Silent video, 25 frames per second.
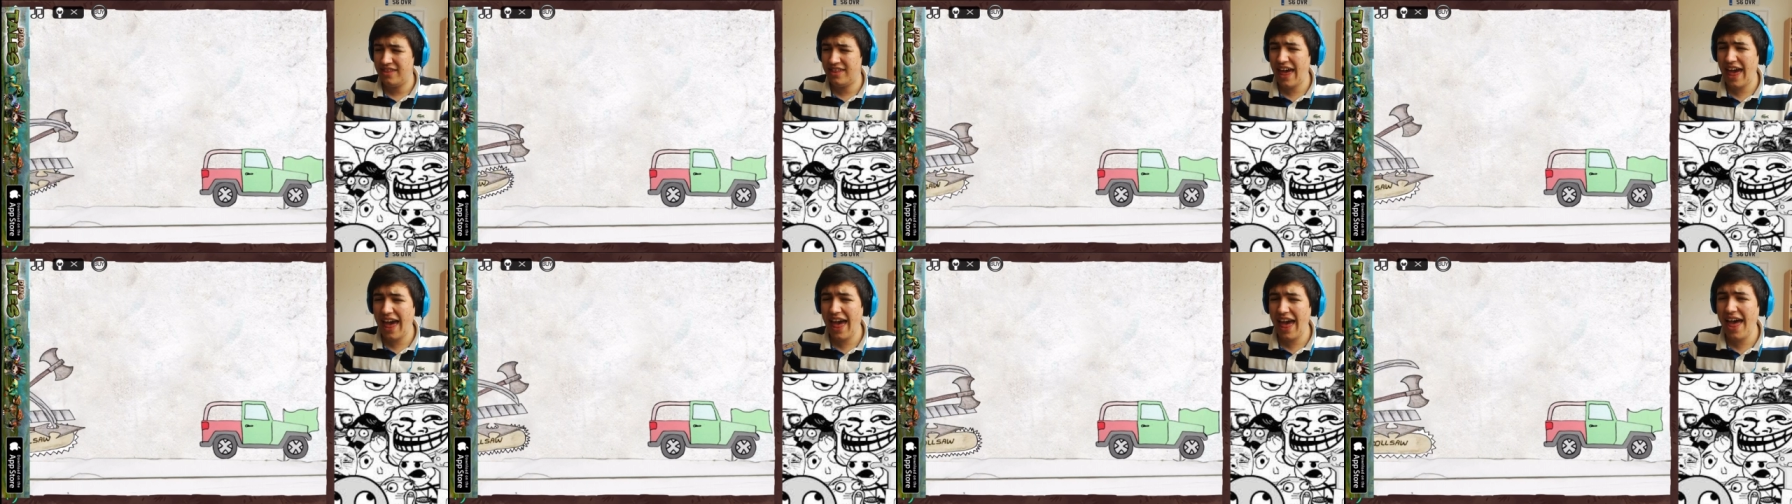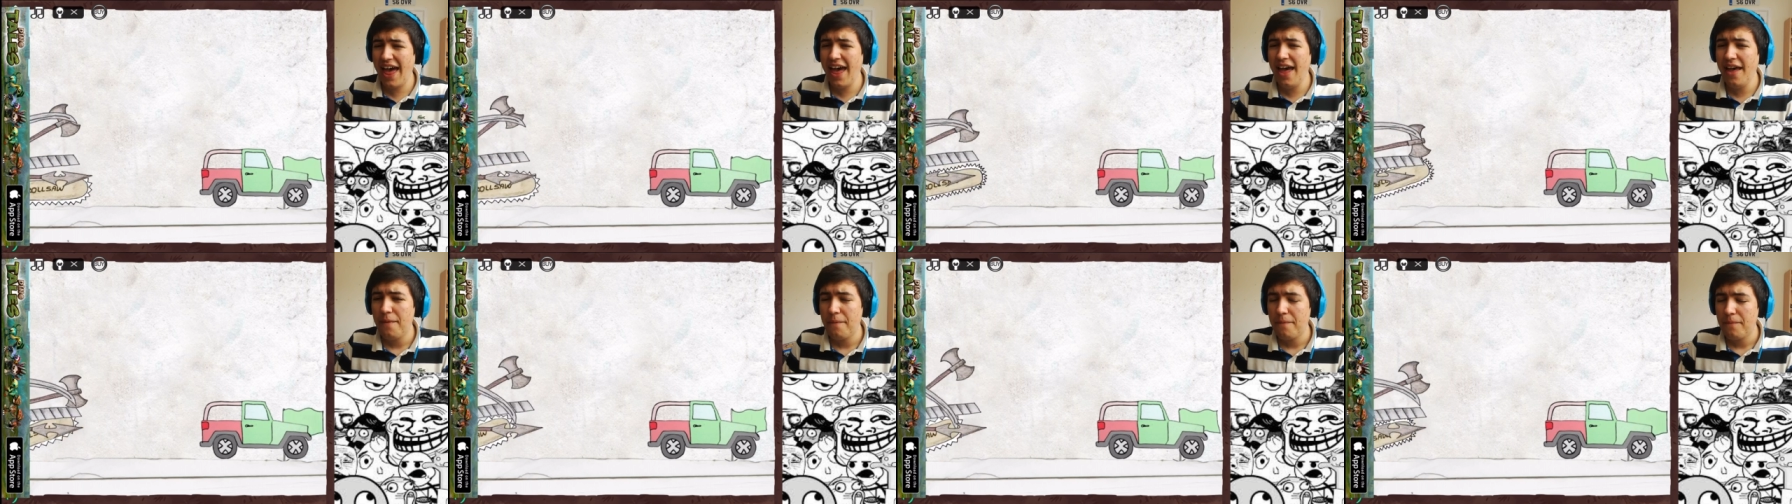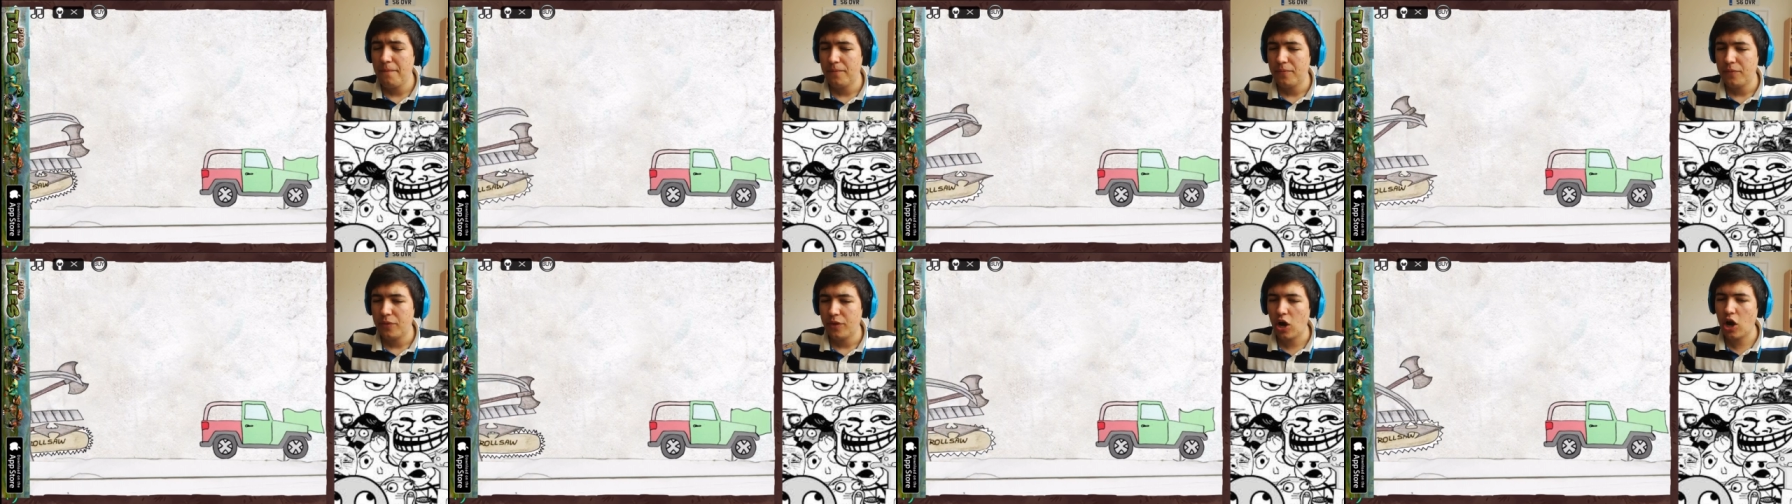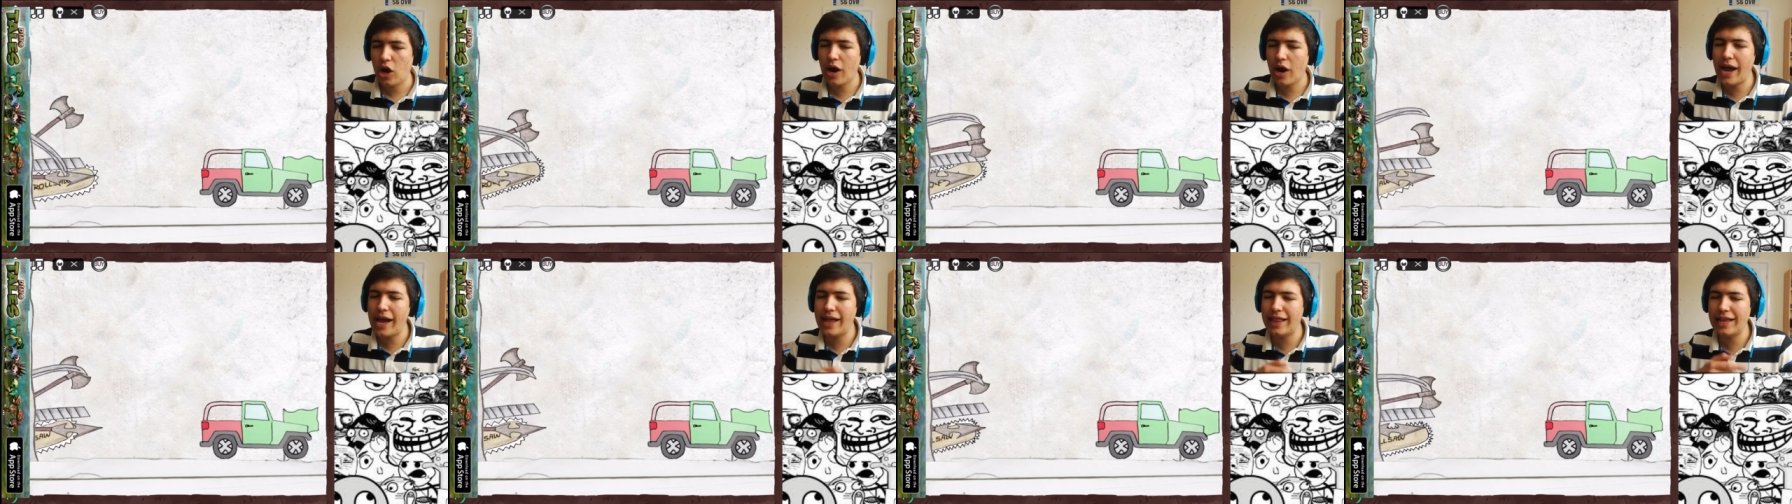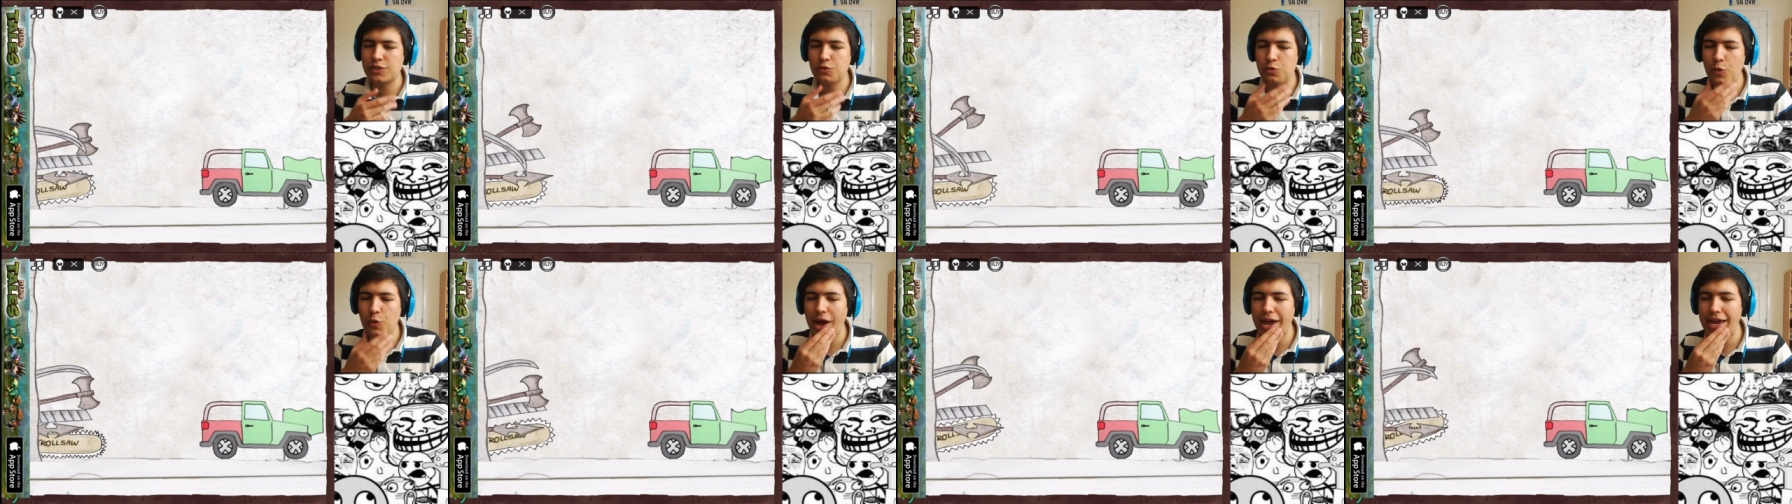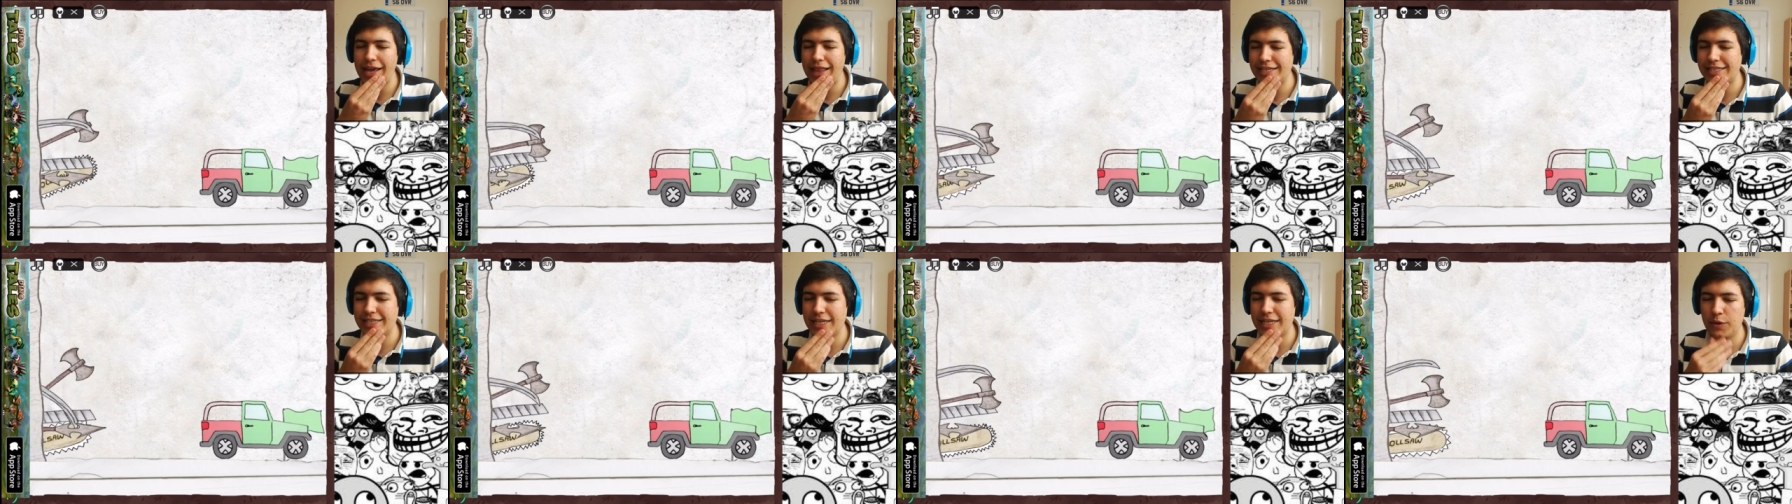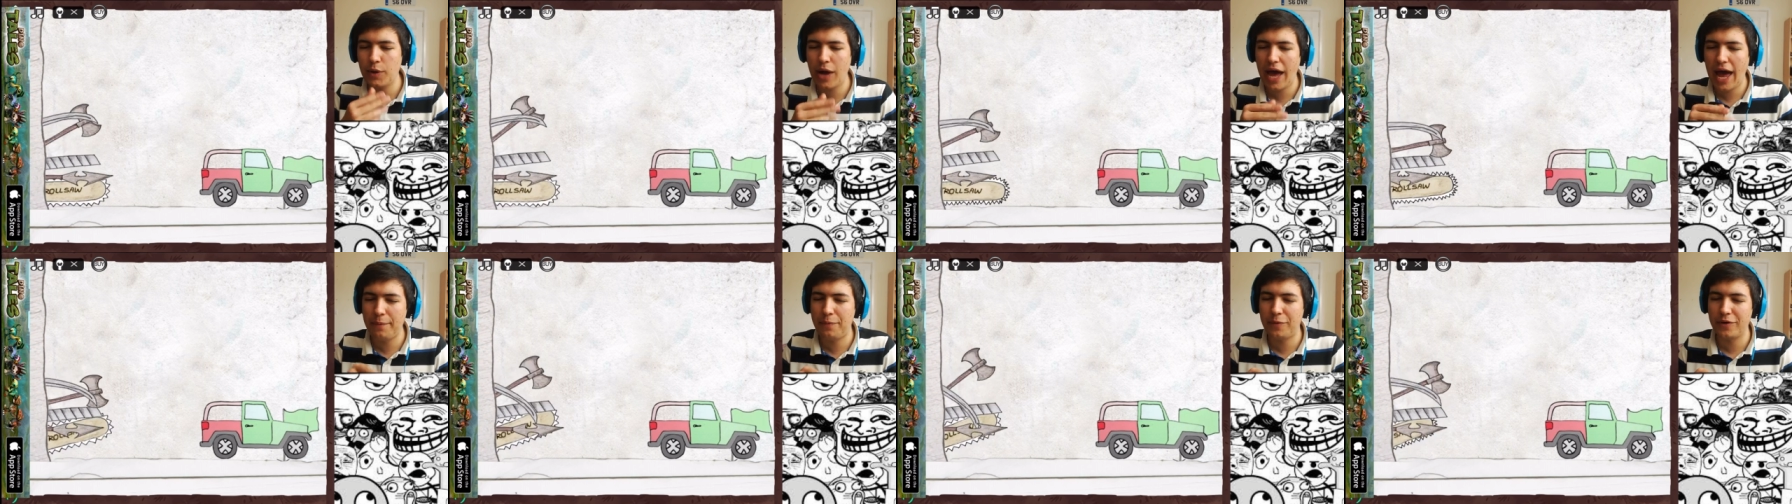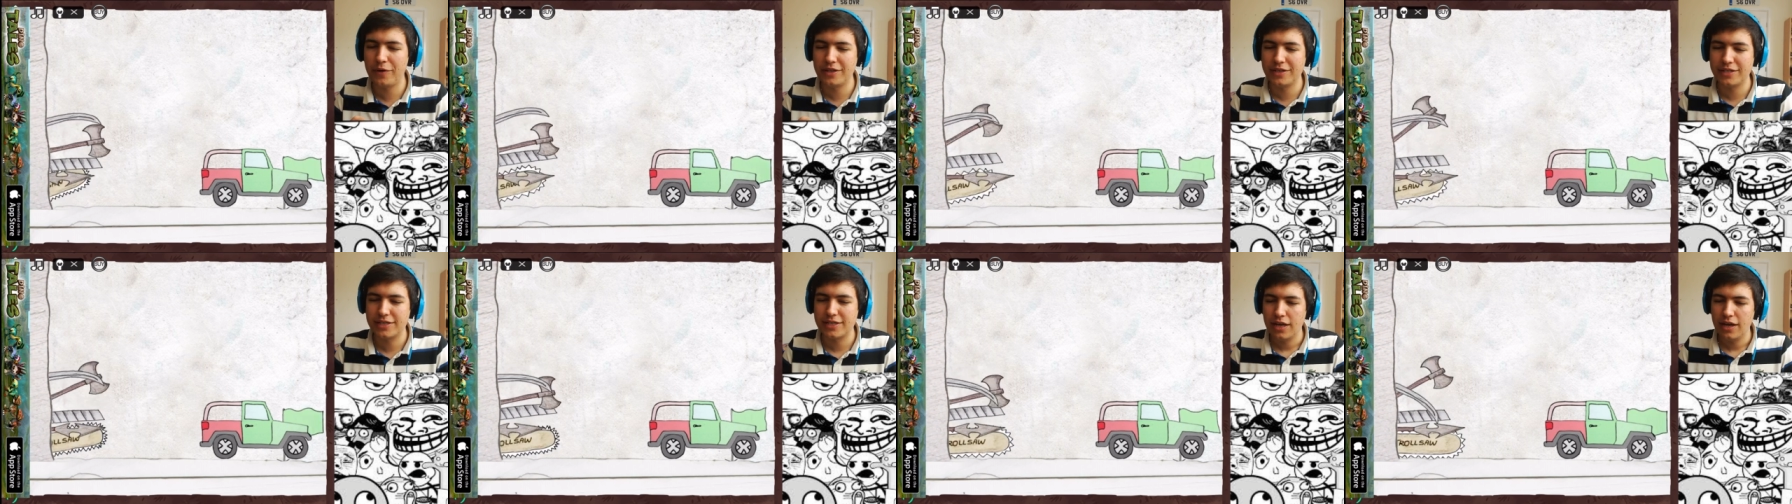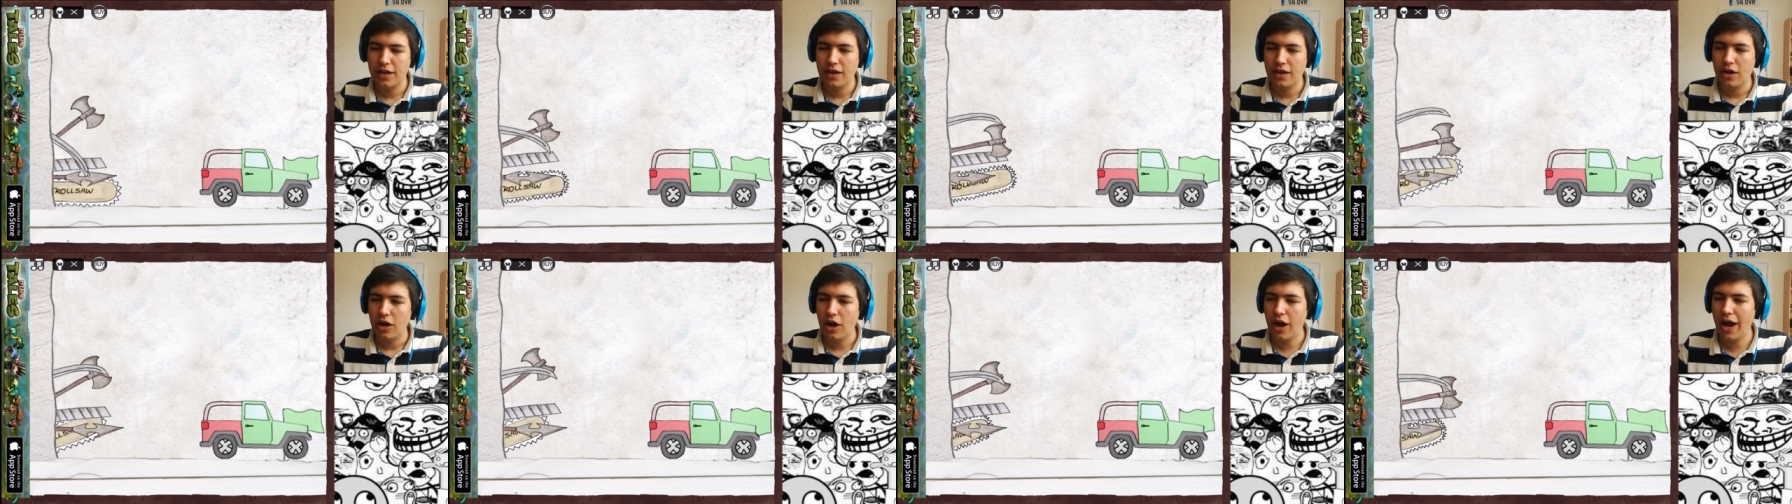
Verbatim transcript: There? Alright, let's wait. Let's see what happens.